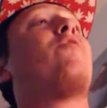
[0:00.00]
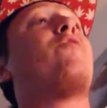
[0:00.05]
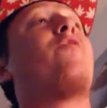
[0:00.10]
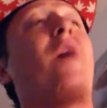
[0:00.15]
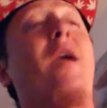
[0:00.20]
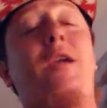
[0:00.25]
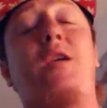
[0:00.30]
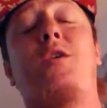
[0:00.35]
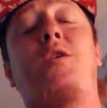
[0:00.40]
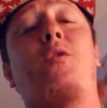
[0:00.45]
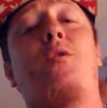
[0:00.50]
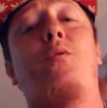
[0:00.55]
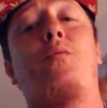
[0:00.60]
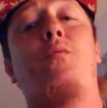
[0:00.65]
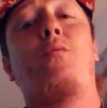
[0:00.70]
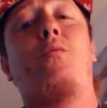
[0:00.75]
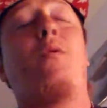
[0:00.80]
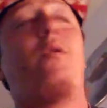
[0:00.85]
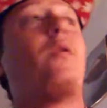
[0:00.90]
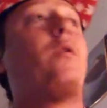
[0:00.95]
thank
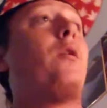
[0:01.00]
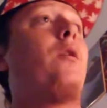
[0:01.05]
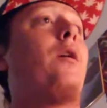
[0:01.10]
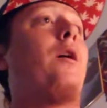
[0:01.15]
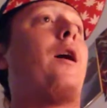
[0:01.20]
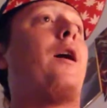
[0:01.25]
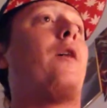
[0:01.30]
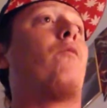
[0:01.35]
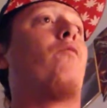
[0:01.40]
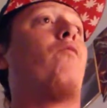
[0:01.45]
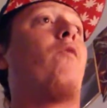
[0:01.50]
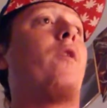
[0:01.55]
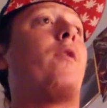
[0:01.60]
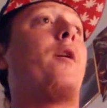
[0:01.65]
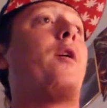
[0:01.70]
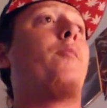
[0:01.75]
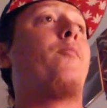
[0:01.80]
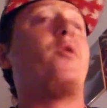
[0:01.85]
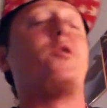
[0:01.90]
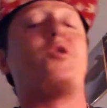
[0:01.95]
you. I
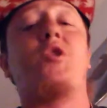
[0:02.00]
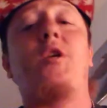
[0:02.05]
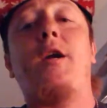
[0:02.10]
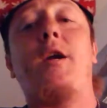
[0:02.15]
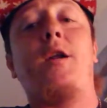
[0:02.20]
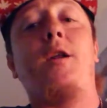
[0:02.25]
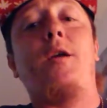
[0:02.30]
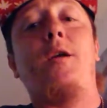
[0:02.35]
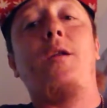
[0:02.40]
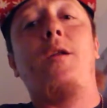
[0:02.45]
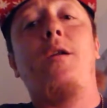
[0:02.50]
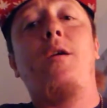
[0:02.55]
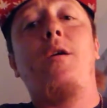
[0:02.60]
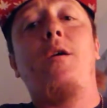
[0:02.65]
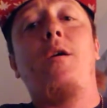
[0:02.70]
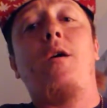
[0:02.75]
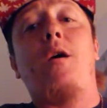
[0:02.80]
really appreciate it.